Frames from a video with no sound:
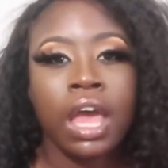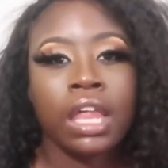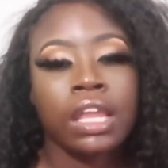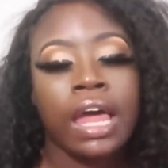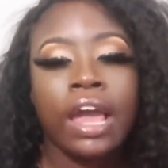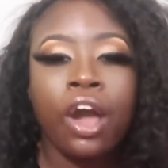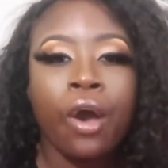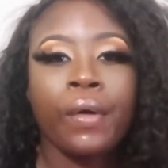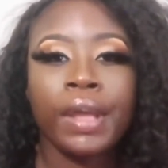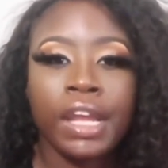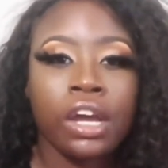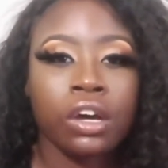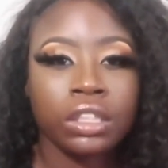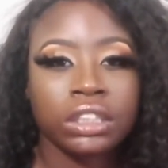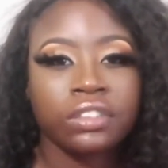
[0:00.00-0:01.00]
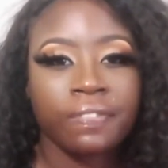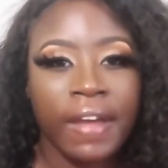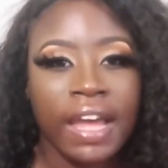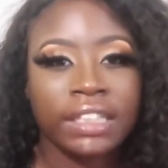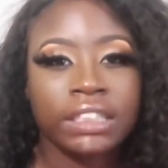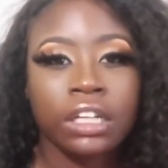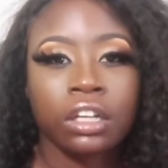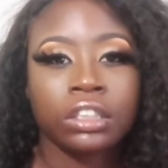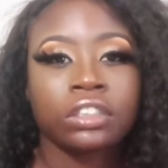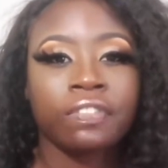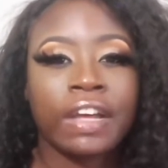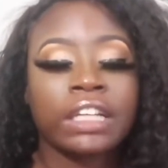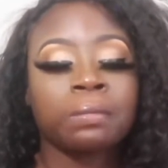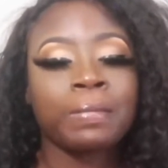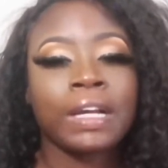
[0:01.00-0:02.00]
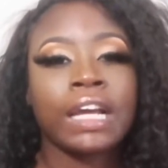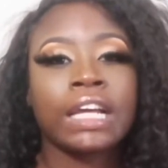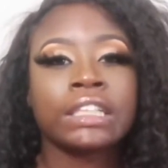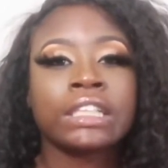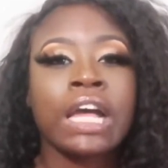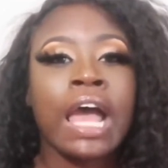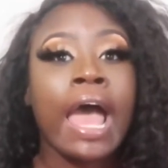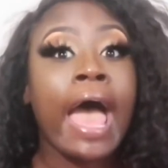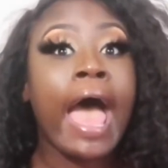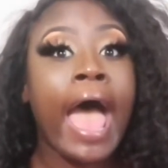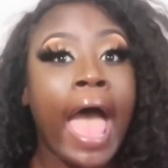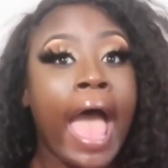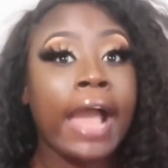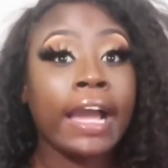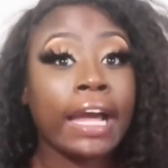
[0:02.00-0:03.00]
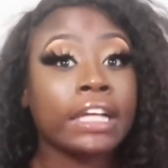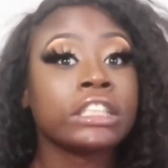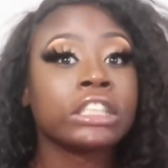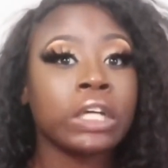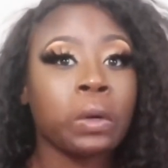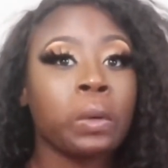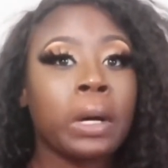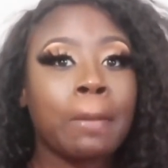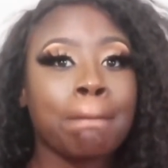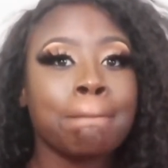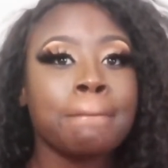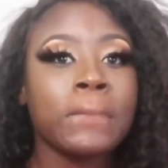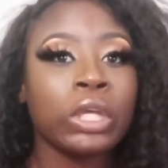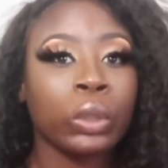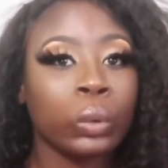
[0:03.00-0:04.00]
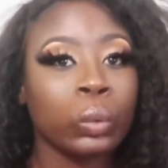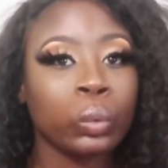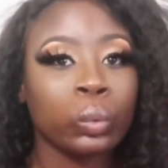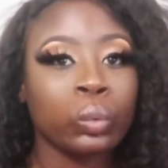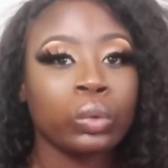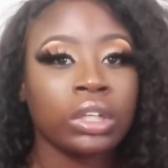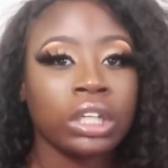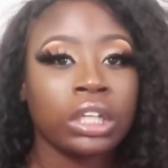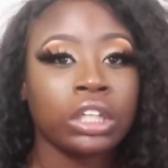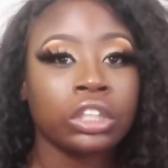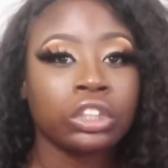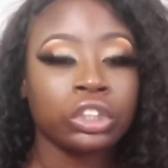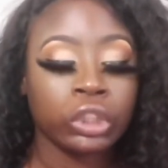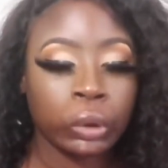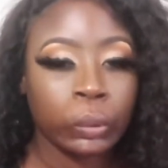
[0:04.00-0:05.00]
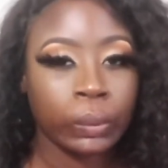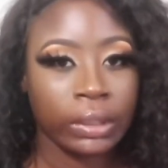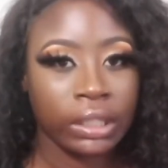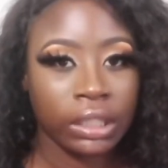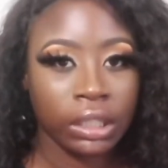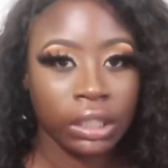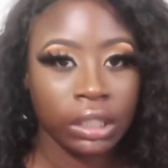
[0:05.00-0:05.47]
like, oh, he going so fast, because I had got so immune to it.